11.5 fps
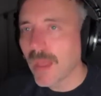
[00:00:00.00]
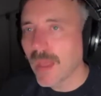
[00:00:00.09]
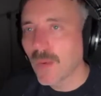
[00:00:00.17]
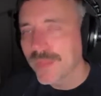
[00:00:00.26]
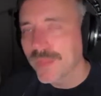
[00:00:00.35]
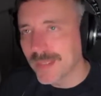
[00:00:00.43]

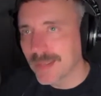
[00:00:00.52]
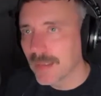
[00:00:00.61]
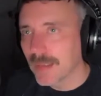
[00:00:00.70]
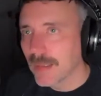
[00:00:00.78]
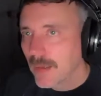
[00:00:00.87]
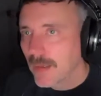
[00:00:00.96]
And within
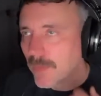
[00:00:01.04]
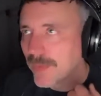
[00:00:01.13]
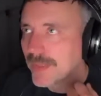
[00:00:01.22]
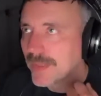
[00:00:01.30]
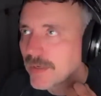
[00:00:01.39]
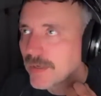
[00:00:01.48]

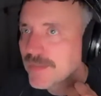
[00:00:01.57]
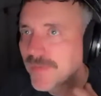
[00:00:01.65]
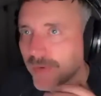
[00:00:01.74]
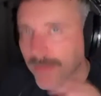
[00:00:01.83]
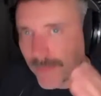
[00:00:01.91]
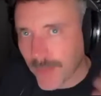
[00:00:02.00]
the art
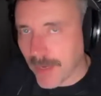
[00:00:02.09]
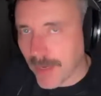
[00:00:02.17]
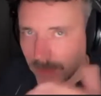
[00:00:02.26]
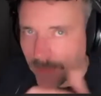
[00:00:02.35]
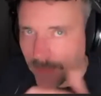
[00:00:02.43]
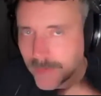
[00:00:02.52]
sphere, we have
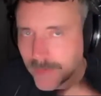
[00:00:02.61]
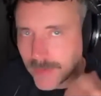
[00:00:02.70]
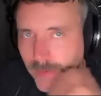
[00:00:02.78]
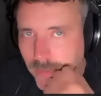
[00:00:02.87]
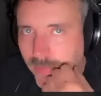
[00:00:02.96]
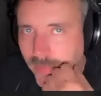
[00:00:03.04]
the different
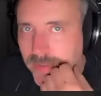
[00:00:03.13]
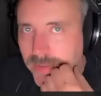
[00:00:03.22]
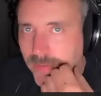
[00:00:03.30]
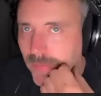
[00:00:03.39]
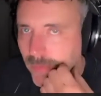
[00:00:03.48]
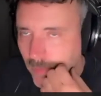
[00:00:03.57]

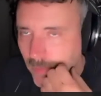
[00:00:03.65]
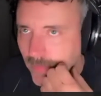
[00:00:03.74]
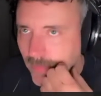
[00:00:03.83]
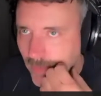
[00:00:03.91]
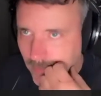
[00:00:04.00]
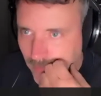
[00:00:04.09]
directions. You would
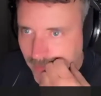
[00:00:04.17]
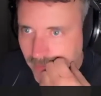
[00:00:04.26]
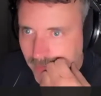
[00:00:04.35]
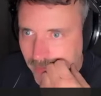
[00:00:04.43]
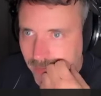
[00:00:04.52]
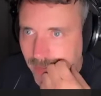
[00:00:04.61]
say, I
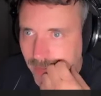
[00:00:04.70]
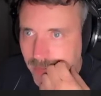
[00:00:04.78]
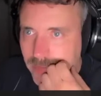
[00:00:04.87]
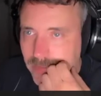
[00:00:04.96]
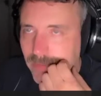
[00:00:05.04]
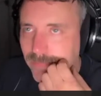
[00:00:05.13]
guess,